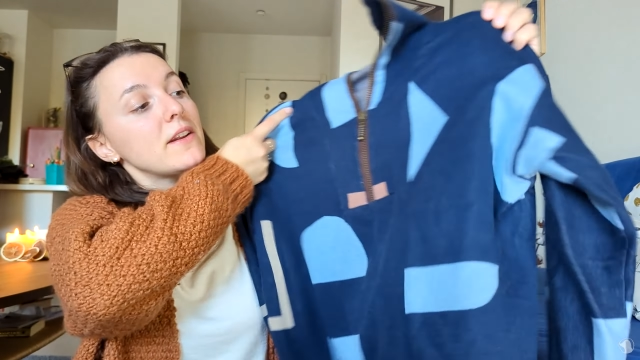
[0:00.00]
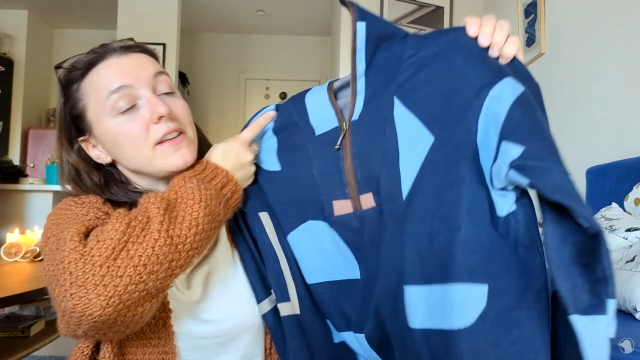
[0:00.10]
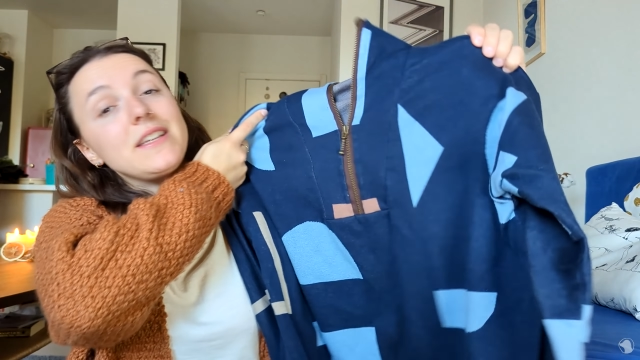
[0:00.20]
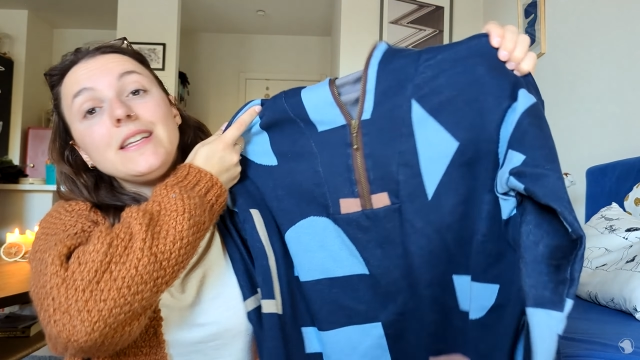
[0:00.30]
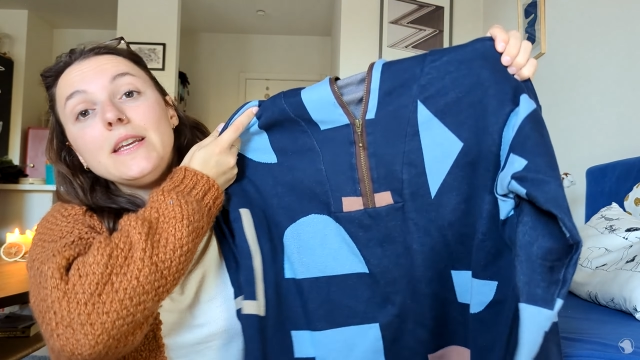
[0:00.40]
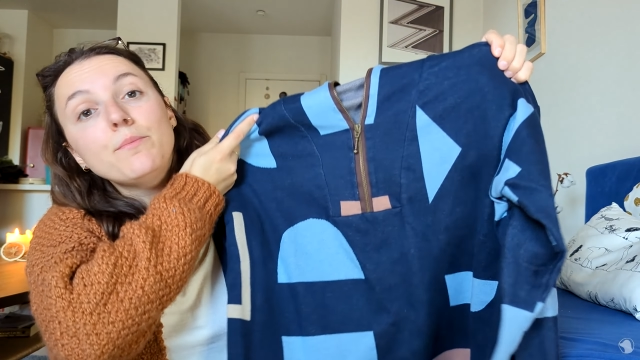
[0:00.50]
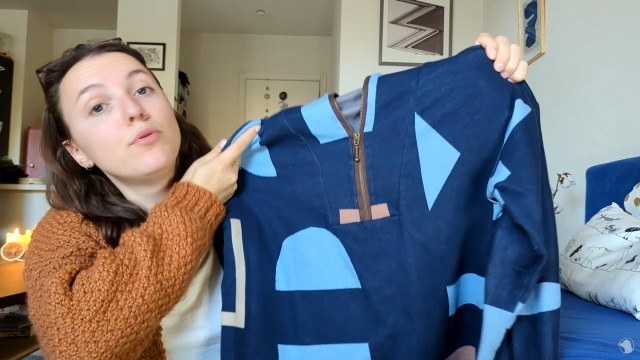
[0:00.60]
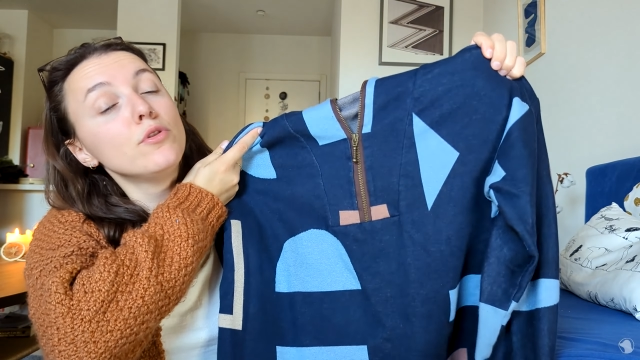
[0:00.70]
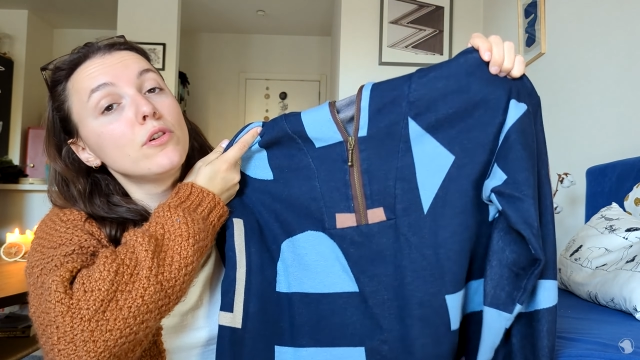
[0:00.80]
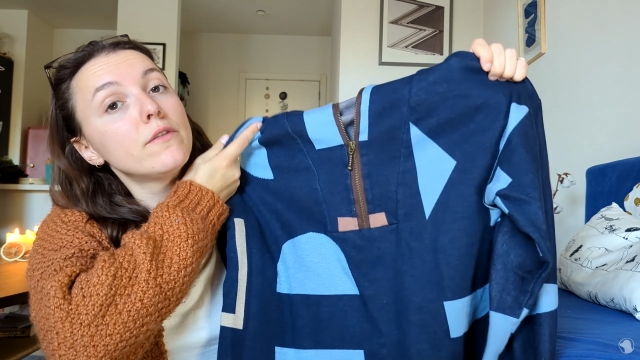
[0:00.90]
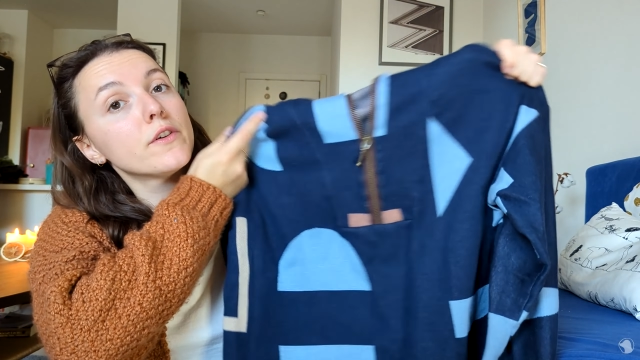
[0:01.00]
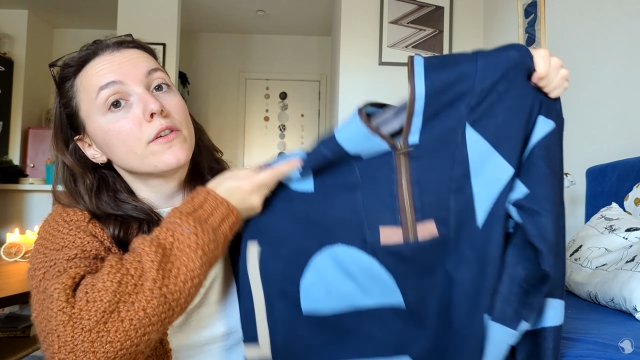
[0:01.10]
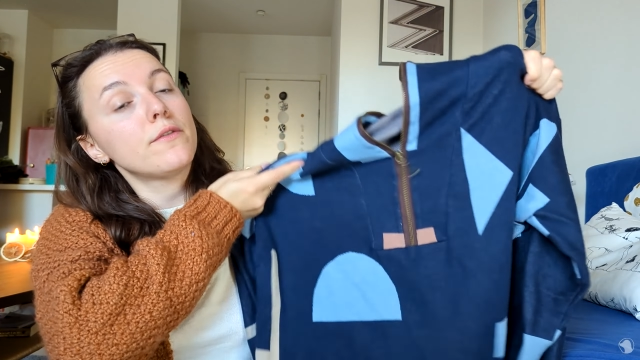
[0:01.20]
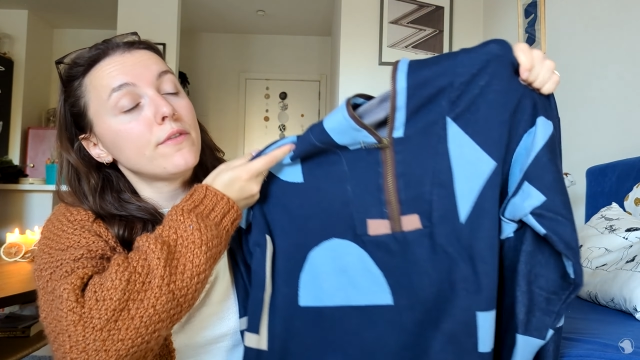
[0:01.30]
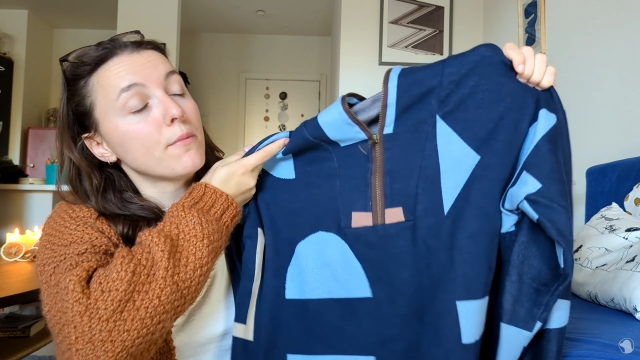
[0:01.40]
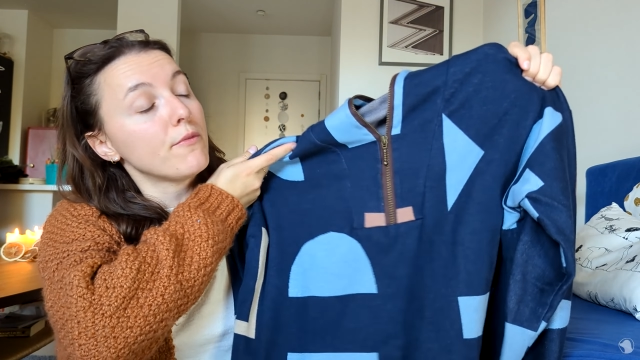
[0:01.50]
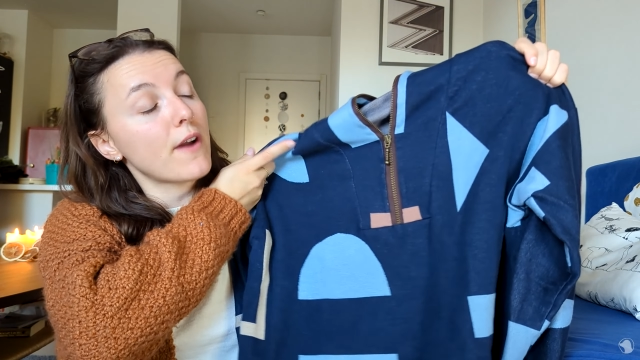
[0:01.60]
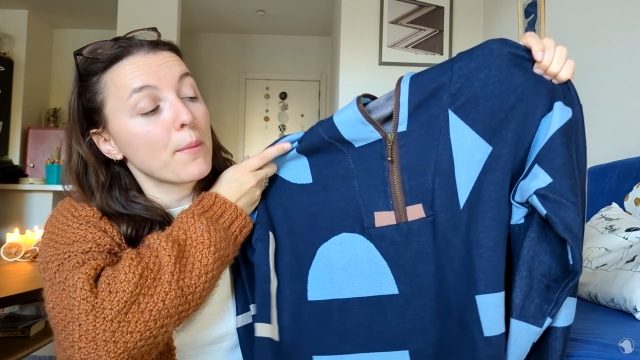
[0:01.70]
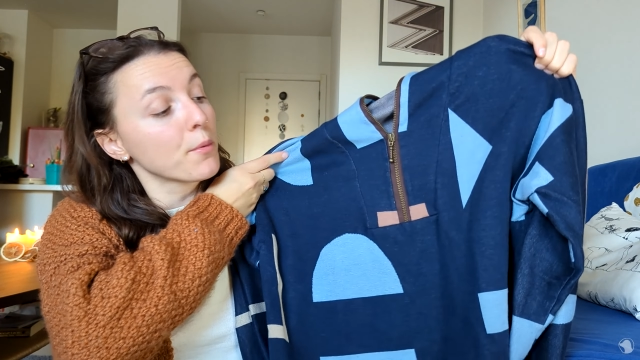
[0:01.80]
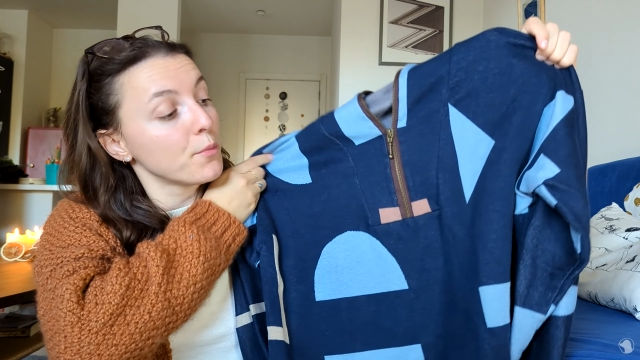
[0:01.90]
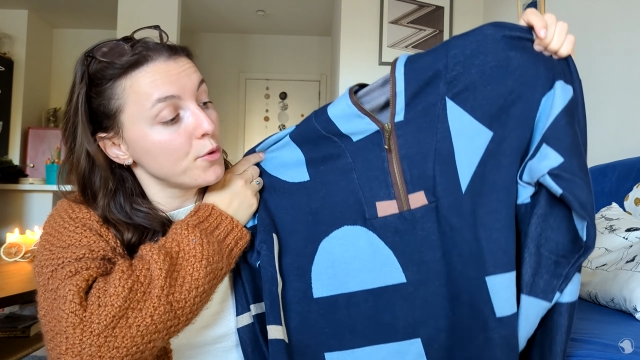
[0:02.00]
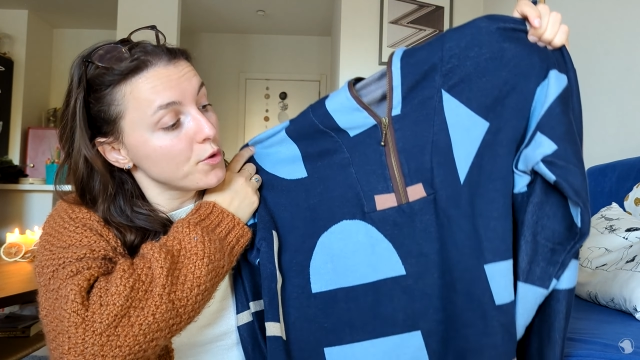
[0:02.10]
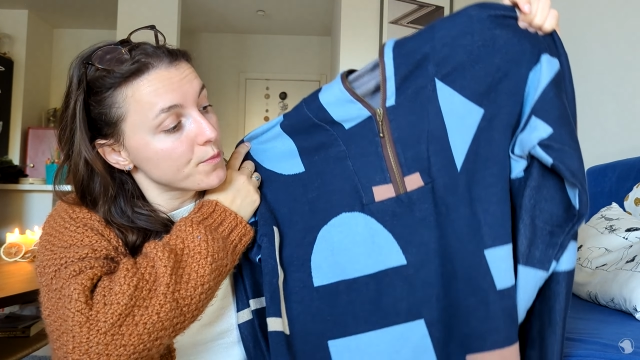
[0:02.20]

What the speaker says: a DD pullover from Fiber Mood.